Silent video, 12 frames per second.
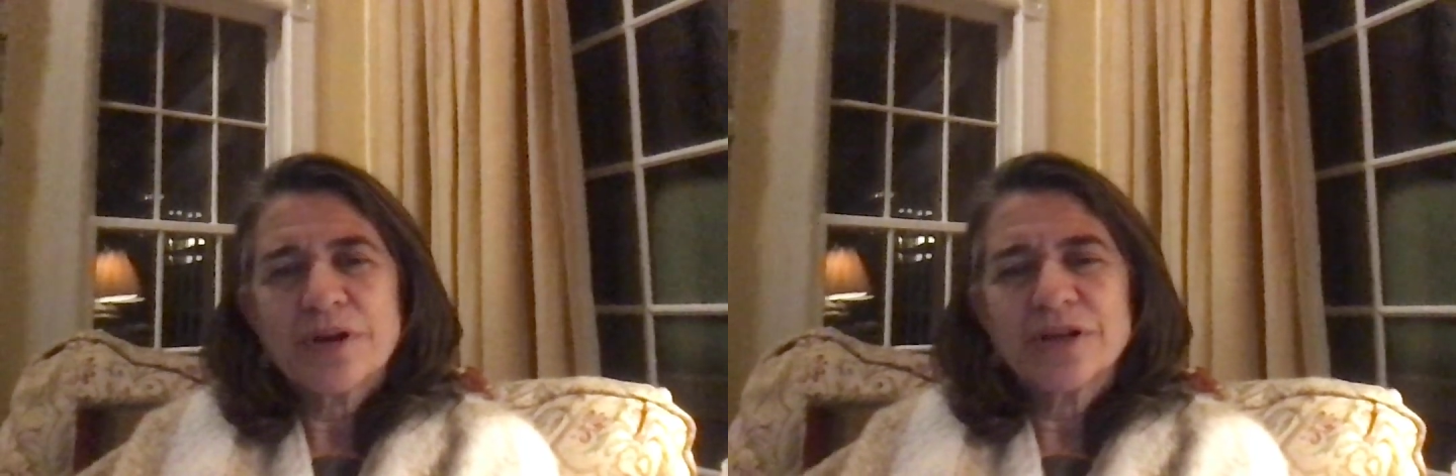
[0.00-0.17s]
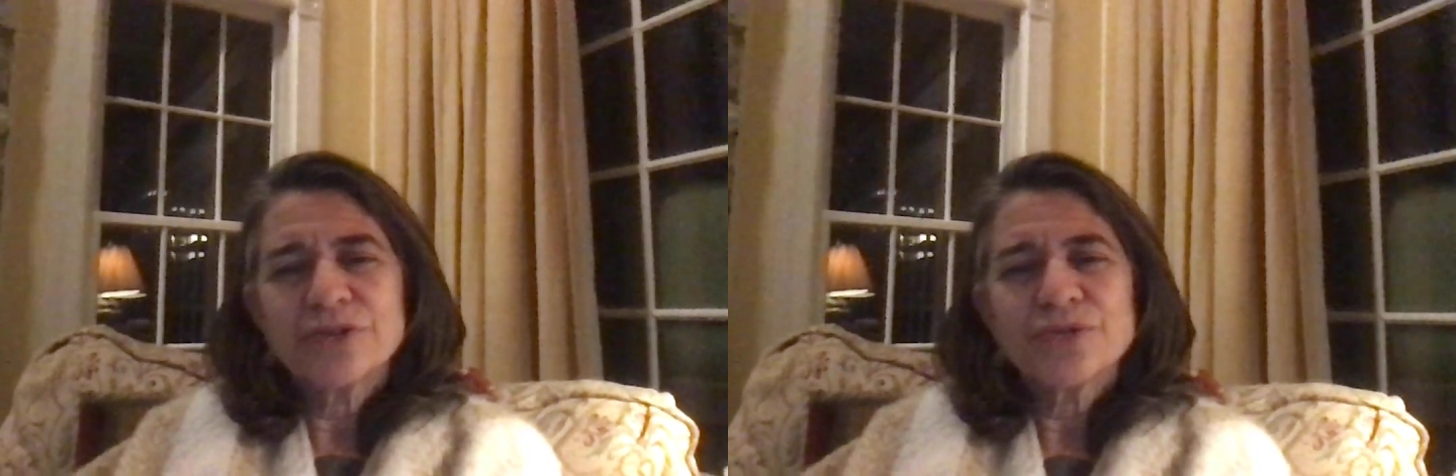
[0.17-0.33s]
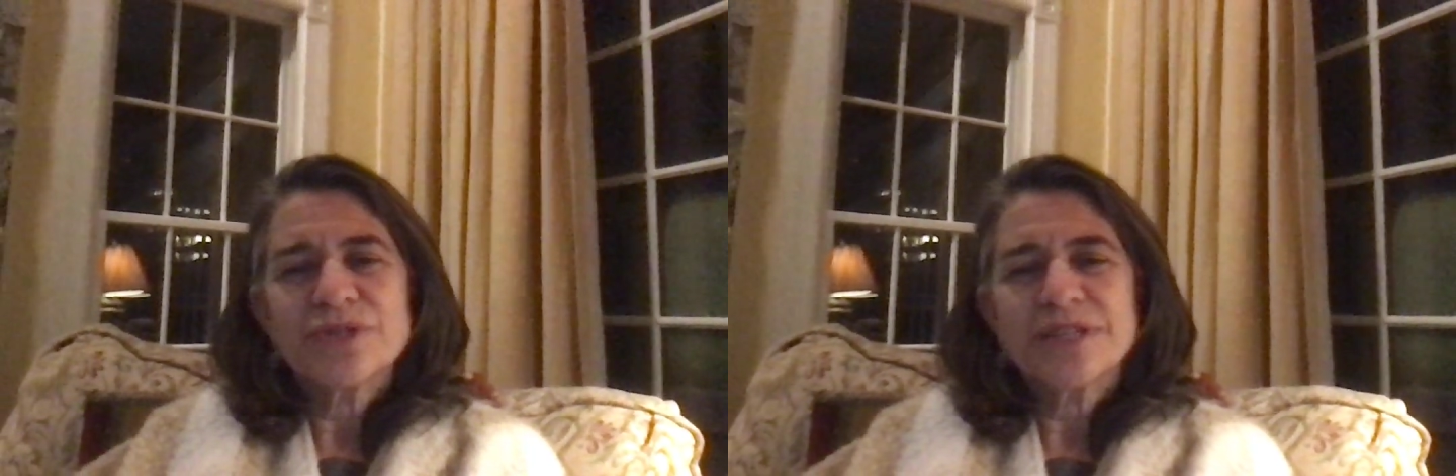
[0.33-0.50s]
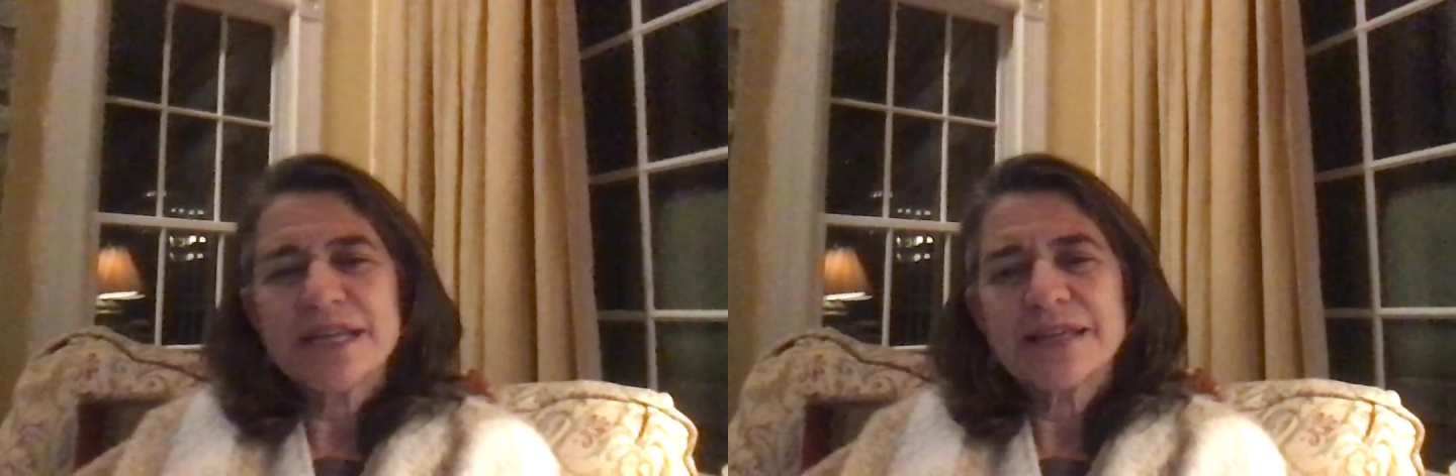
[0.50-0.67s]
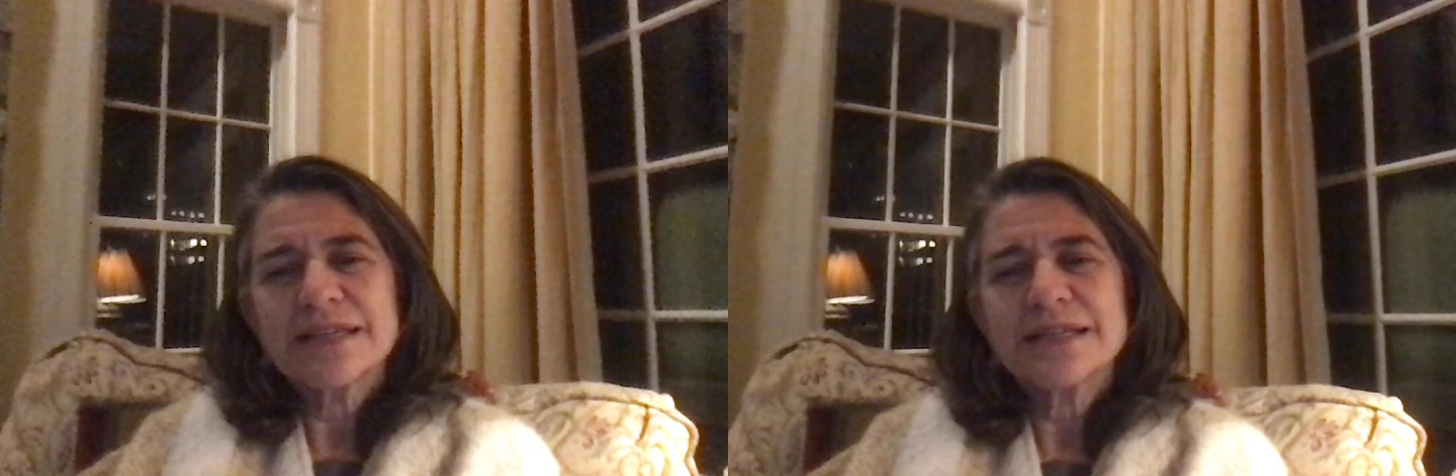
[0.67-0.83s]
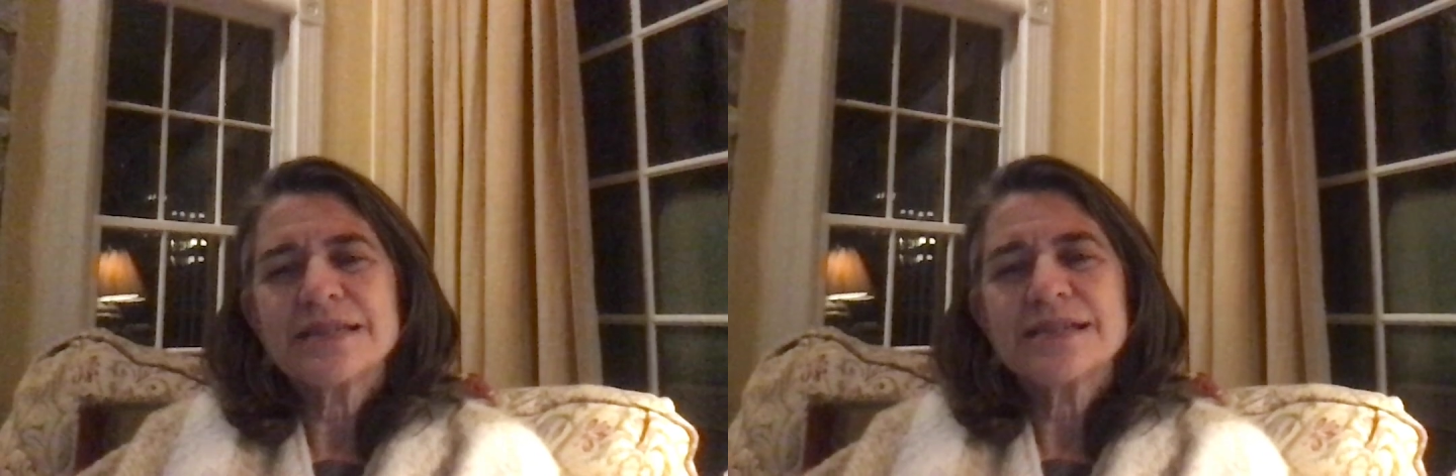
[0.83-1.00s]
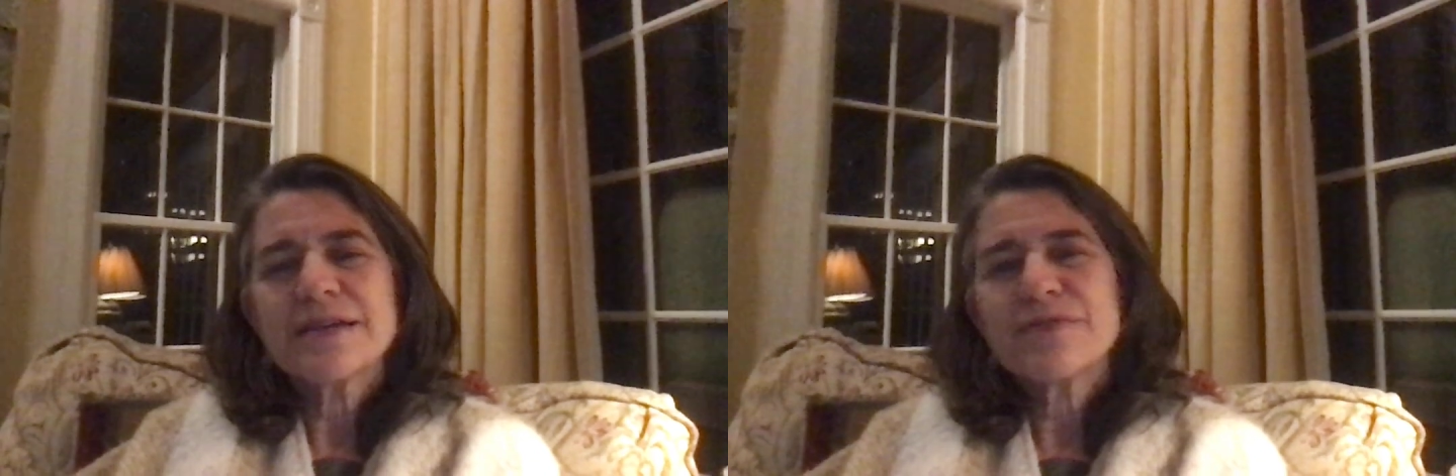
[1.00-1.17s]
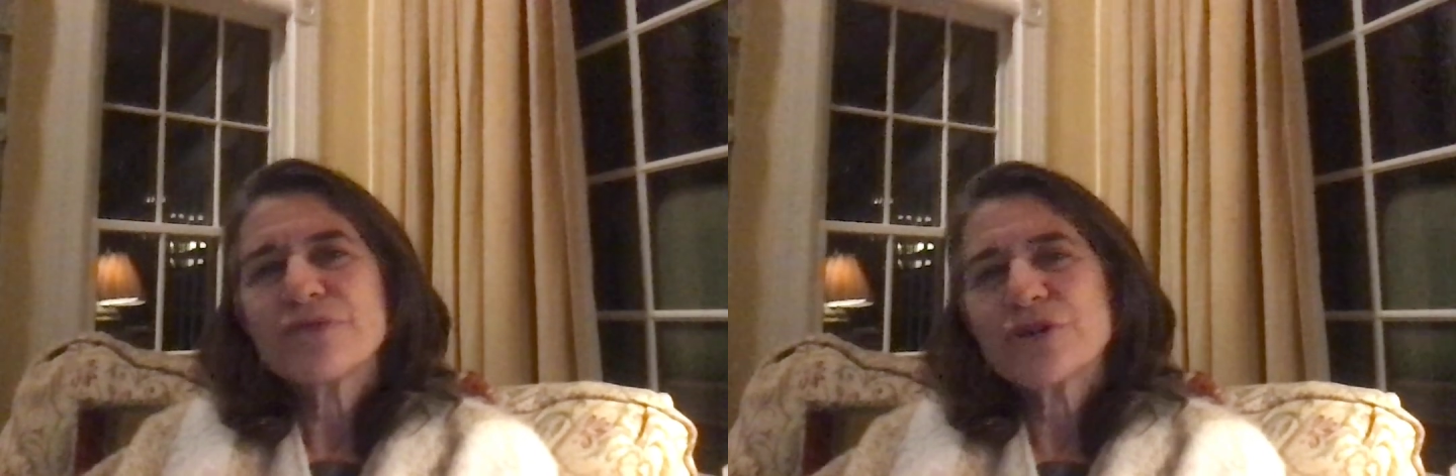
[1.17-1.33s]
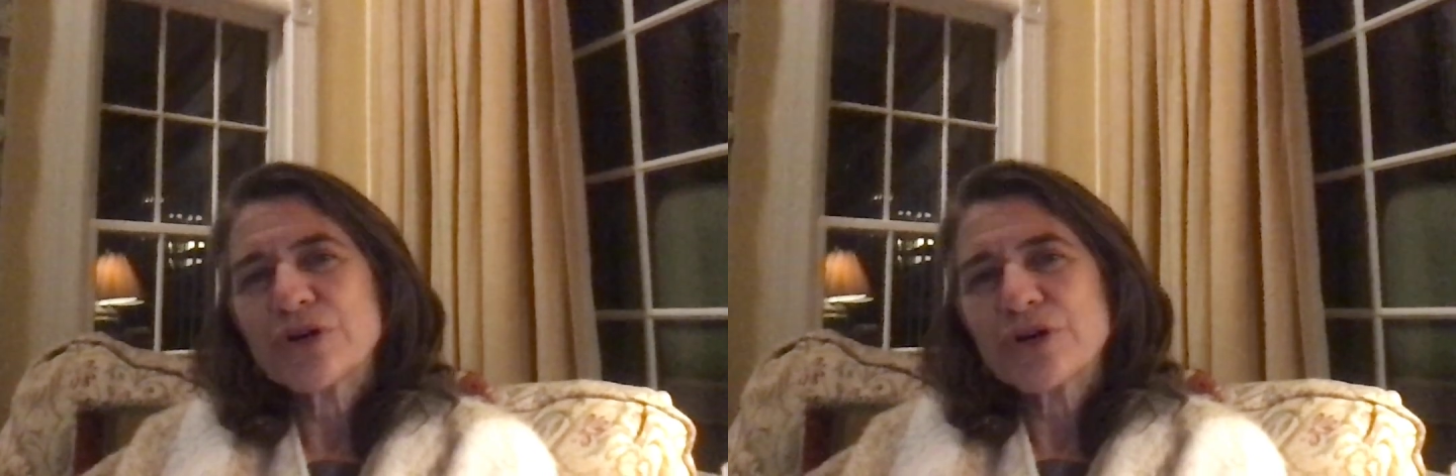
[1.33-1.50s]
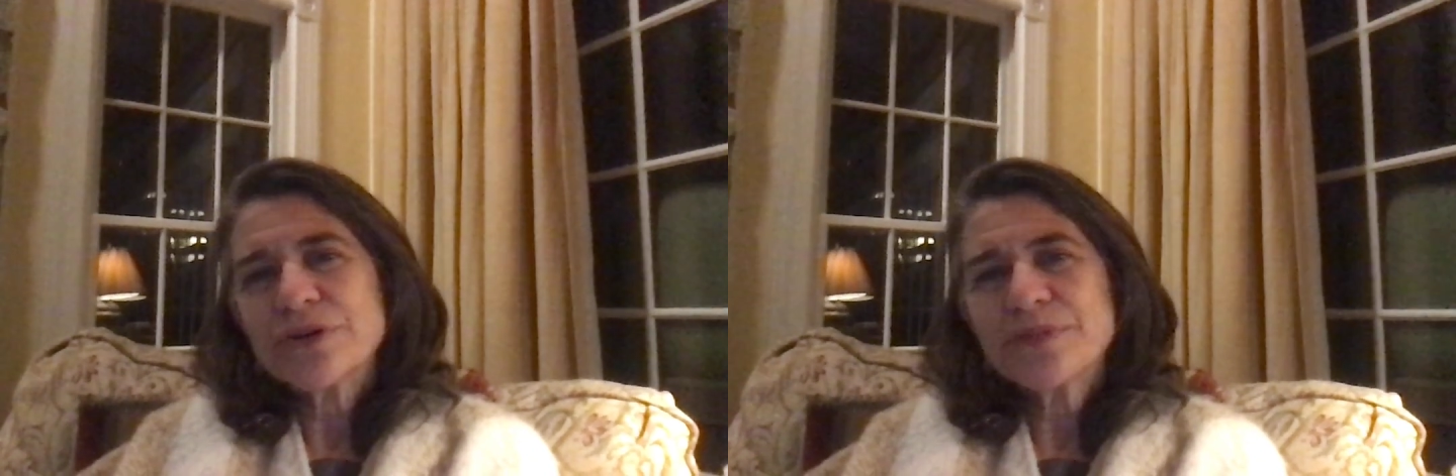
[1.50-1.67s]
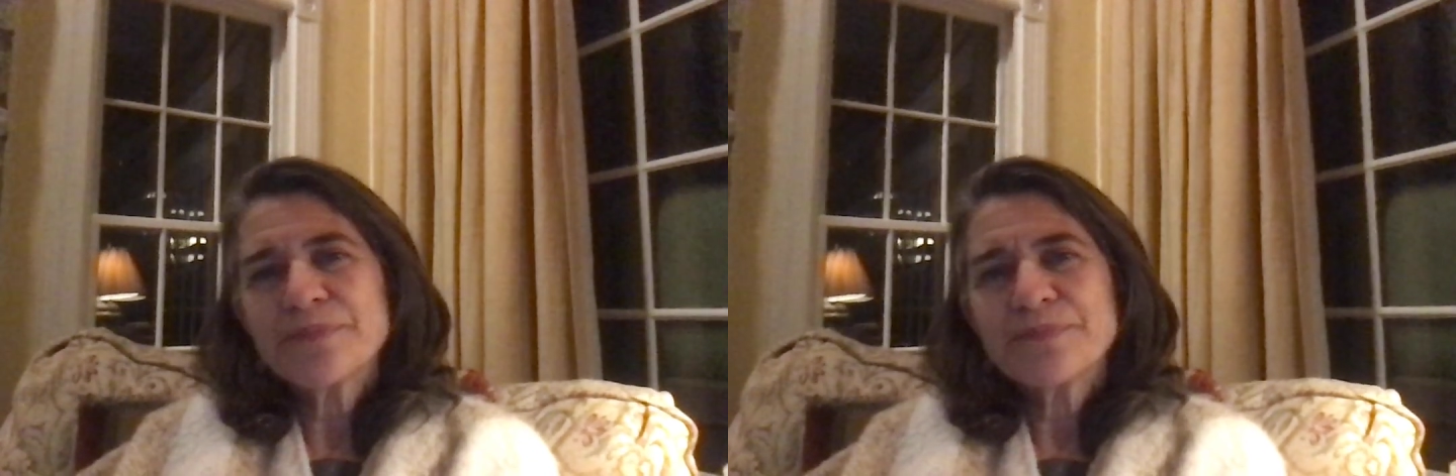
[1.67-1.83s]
understanding of her